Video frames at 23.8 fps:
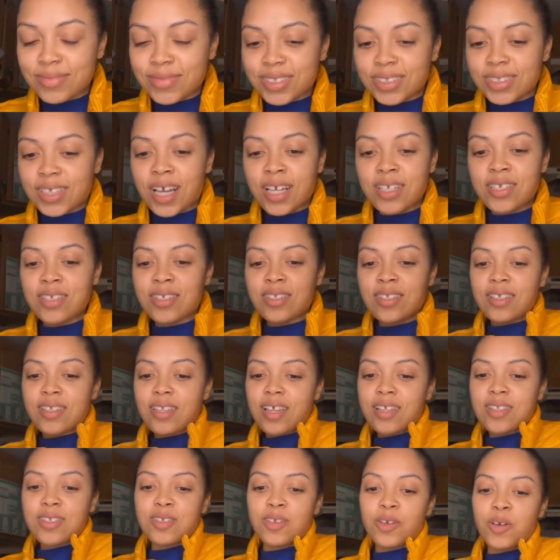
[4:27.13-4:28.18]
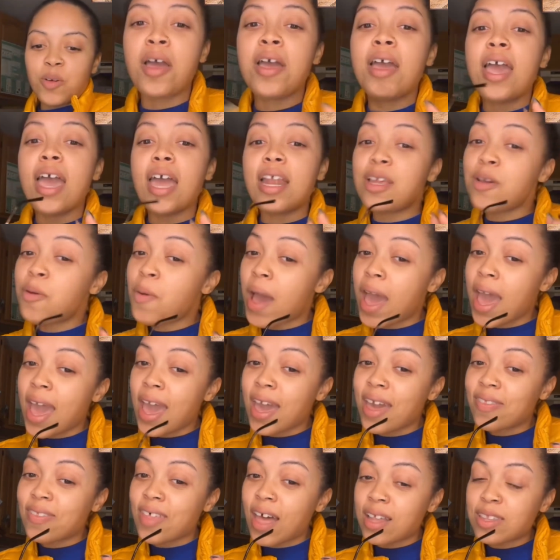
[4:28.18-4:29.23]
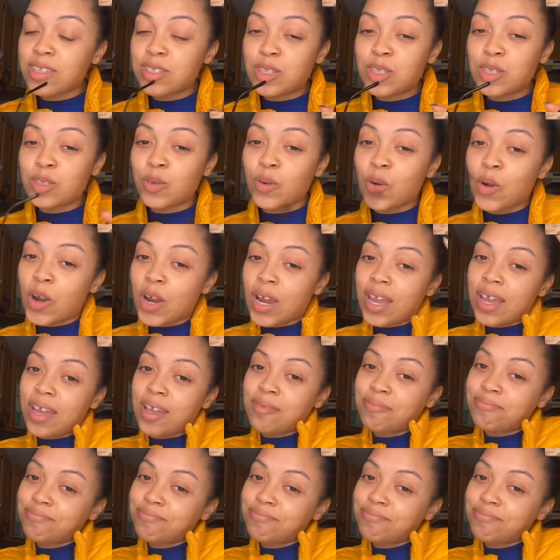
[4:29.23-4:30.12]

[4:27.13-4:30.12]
I just think that's dope. Anyway, that's the story.